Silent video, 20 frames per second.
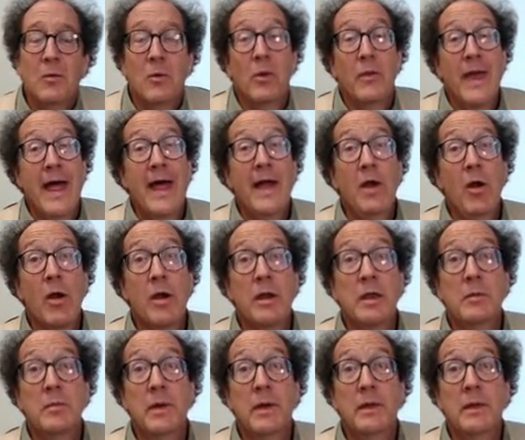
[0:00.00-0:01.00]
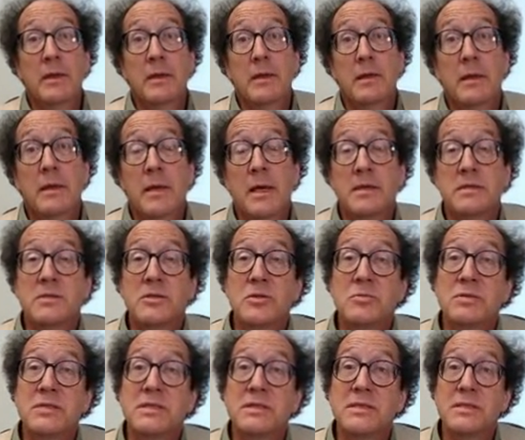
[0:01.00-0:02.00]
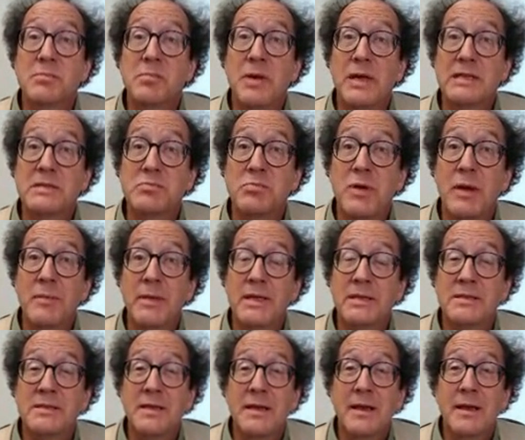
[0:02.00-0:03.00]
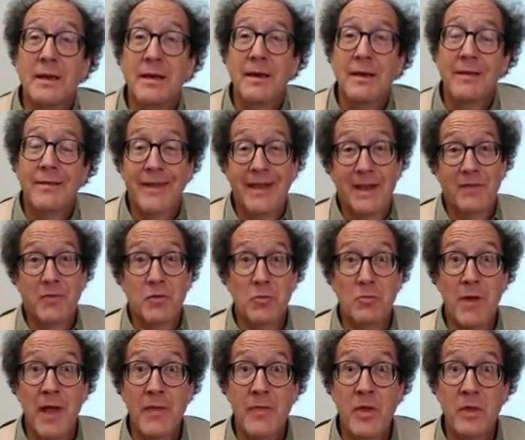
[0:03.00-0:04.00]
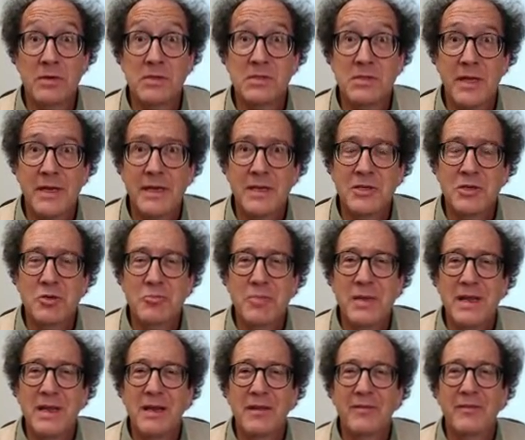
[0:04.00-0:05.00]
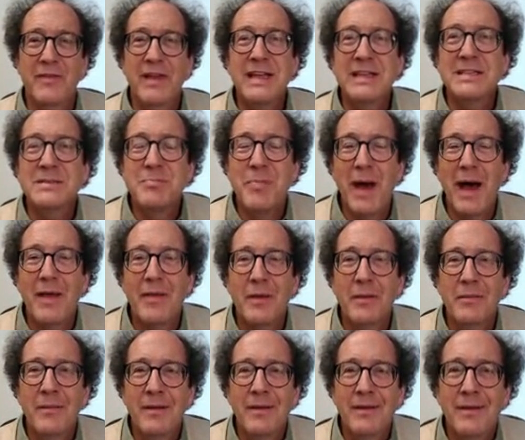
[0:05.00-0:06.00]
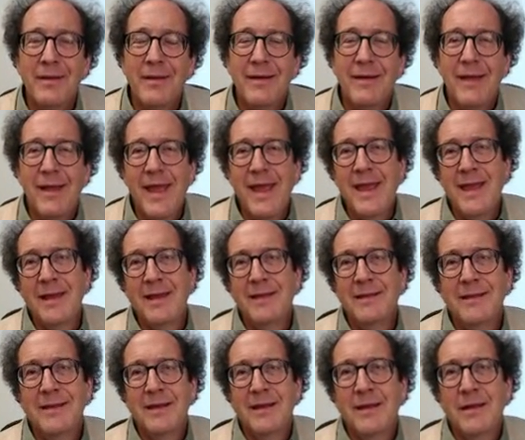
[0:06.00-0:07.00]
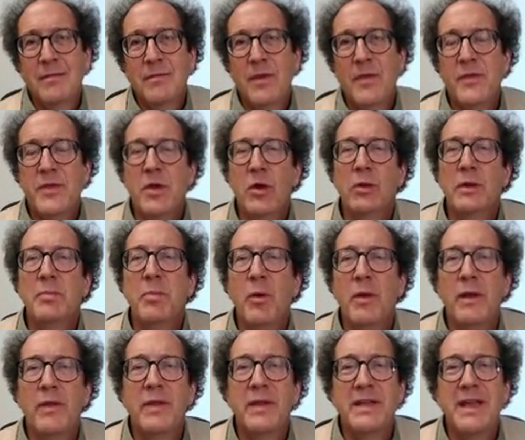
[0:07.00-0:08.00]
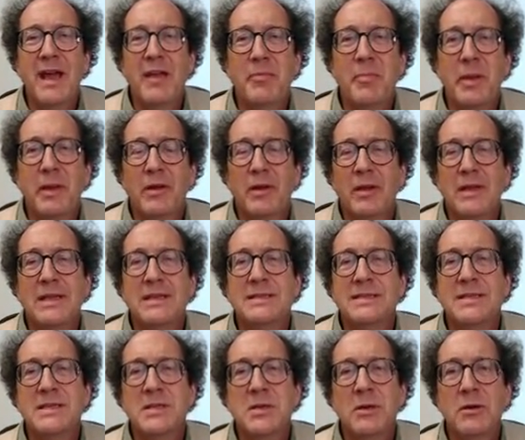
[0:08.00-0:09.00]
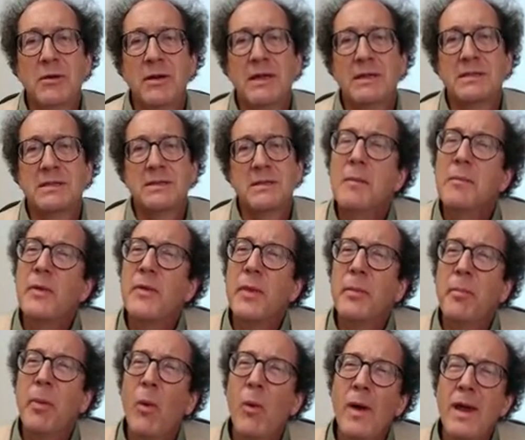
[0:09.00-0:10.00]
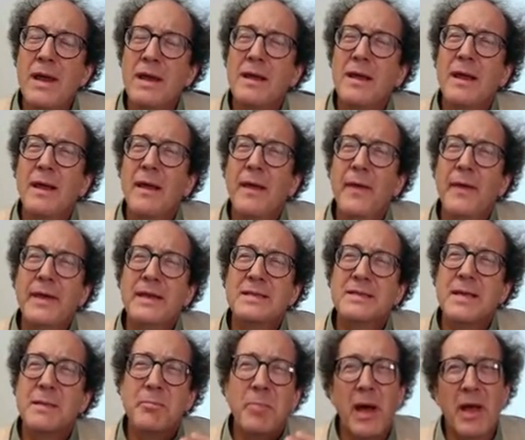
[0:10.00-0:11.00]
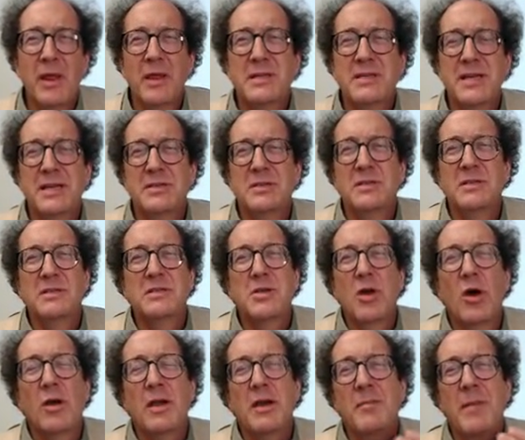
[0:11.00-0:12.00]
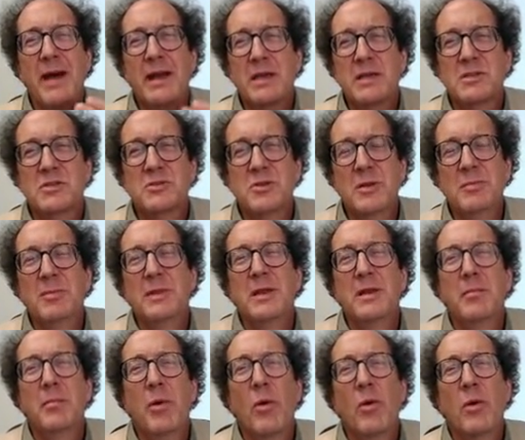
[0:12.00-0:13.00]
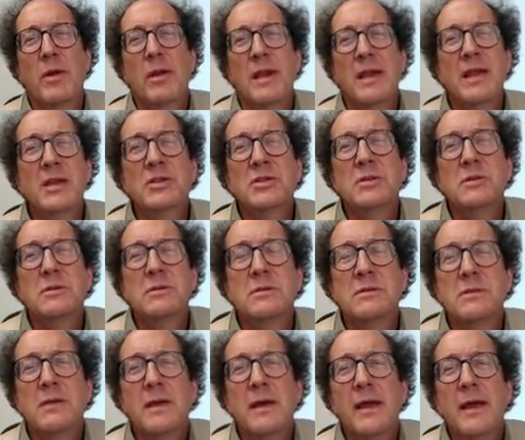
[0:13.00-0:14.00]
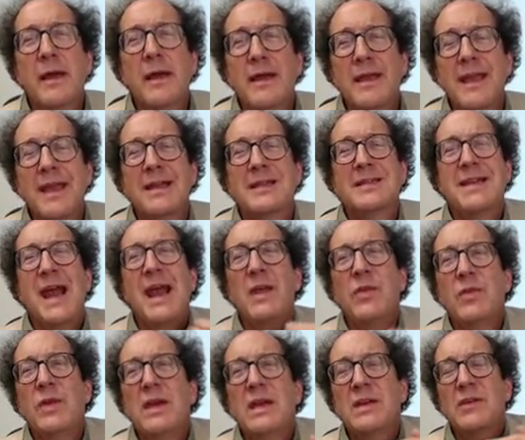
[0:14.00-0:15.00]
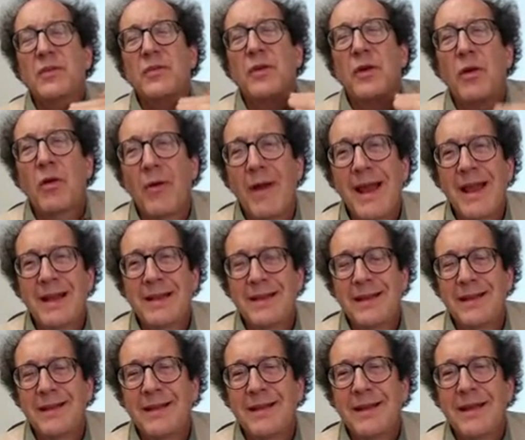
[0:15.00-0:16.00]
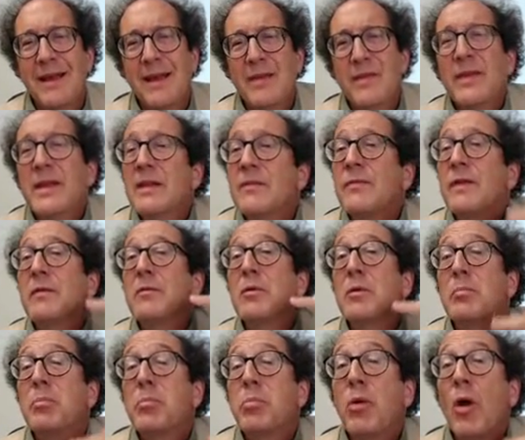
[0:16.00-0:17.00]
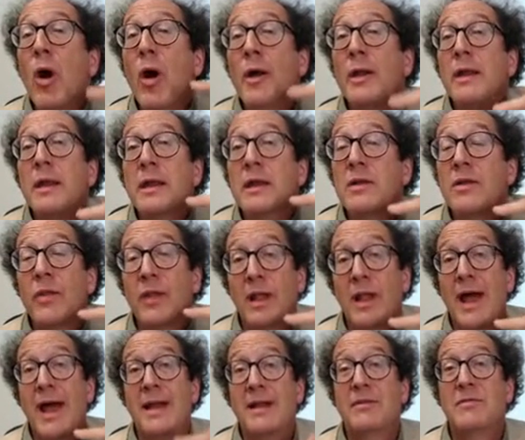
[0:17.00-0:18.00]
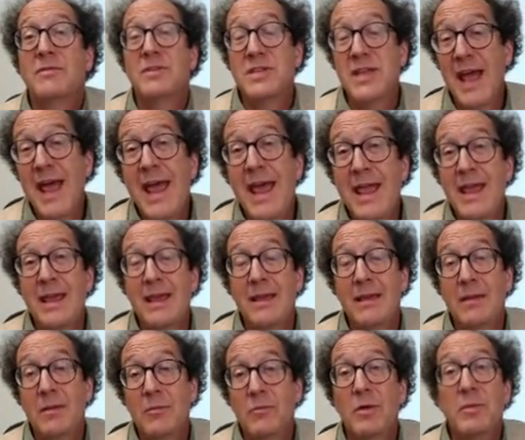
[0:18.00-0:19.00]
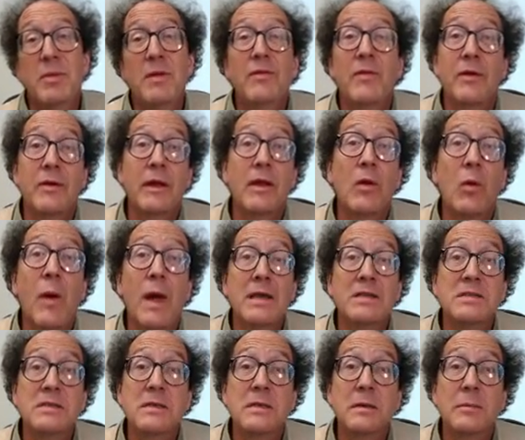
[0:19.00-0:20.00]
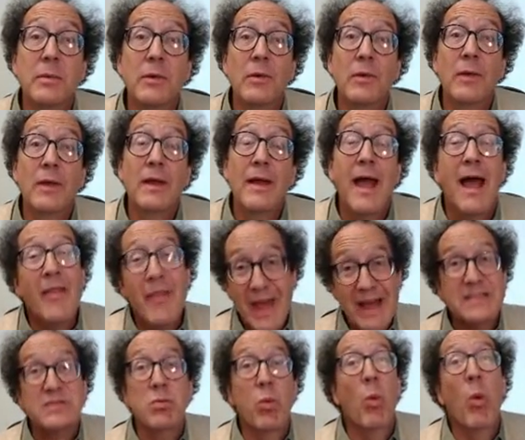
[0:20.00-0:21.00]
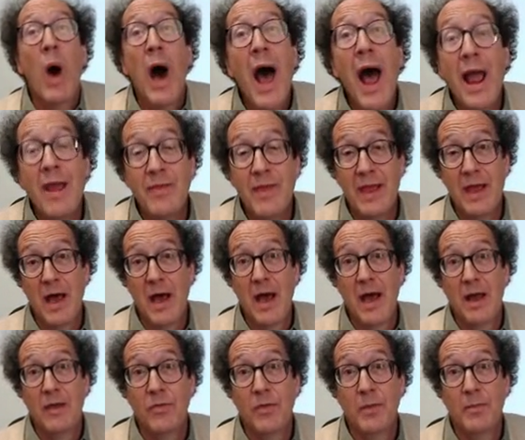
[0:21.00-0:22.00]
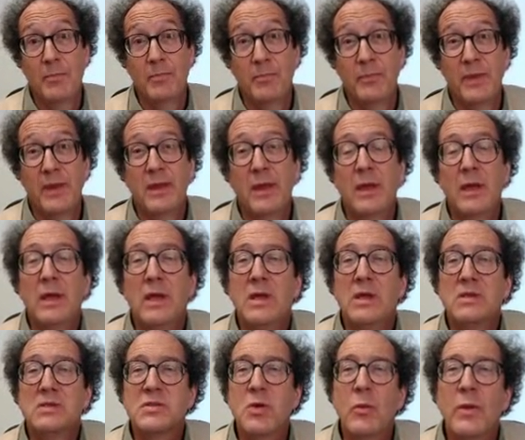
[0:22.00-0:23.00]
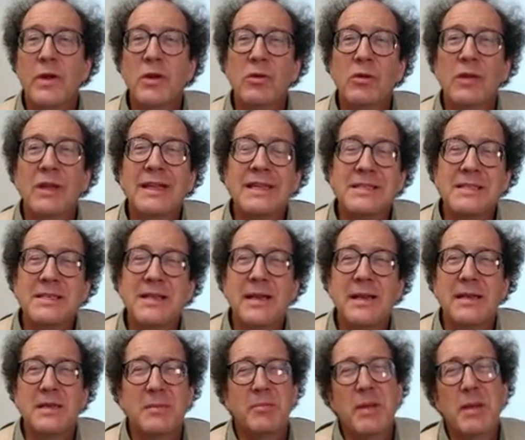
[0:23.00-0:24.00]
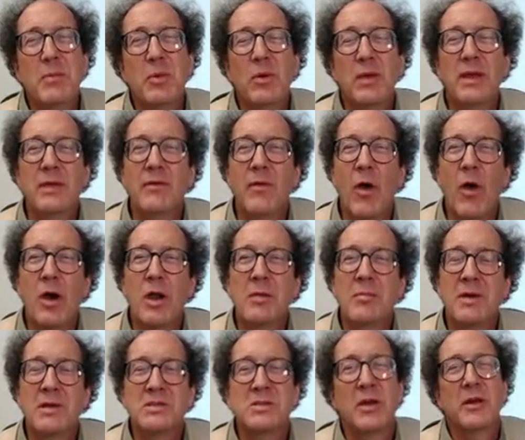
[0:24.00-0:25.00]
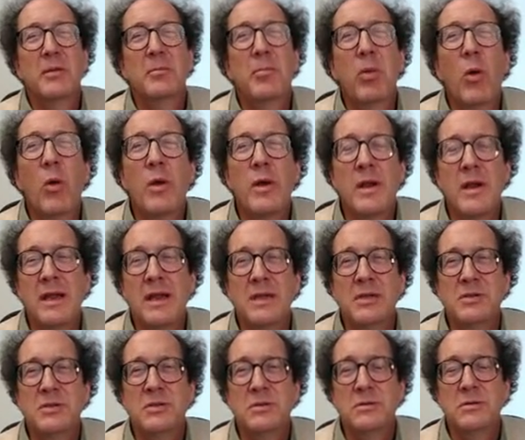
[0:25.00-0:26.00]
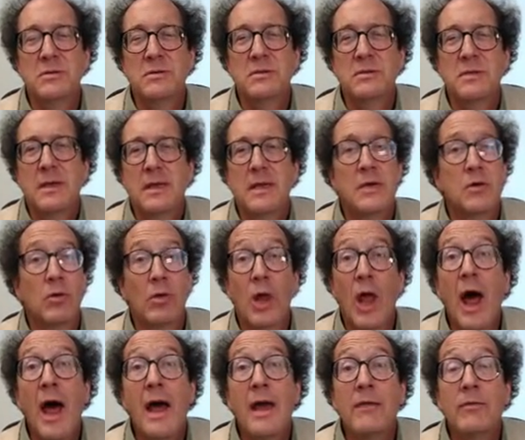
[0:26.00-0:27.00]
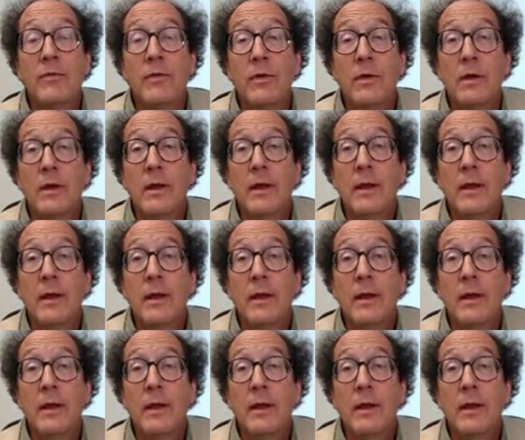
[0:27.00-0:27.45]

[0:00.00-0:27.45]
Well, that argument assumes a suppressed premise that if you read those studies, you'd be convinced by them, and that the only point of the death penalty is deterrence. But the point is that politicians talking about extremely important issues can take things for granted that if they were brought into the light of day would be very questionable, and that's why they hide them. So when you're listening to people give arguments on important issues in your life,